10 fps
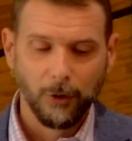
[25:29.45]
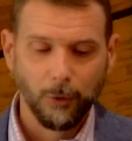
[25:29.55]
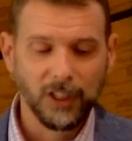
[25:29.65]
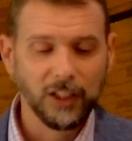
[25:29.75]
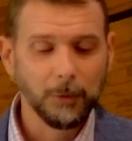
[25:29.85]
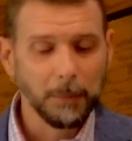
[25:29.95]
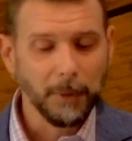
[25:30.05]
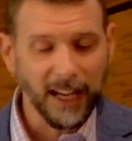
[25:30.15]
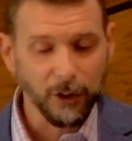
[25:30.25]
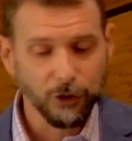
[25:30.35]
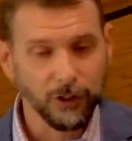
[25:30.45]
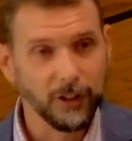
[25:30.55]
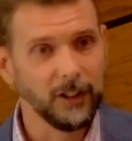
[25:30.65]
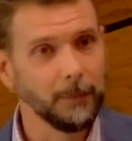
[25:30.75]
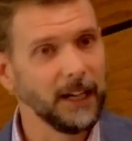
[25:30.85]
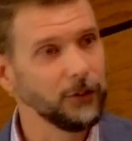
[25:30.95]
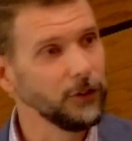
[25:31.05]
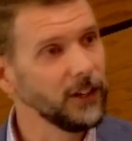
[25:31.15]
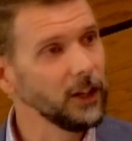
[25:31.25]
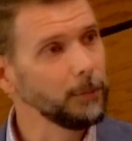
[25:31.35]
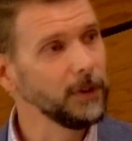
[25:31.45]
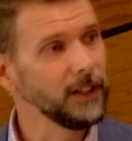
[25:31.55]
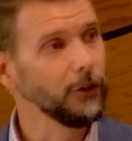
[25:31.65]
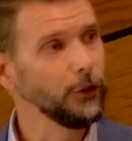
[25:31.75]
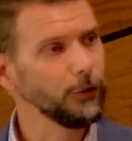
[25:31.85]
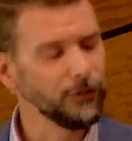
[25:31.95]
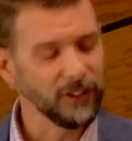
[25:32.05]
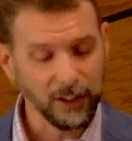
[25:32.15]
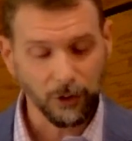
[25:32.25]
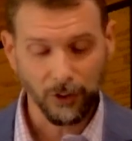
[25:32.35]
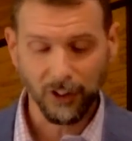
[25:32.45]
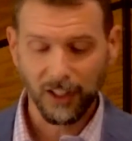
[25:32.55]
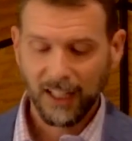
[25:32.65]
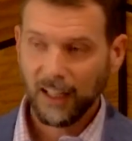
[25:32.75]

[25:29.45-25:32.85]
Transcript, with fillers: We need to be passionate about developing those vital,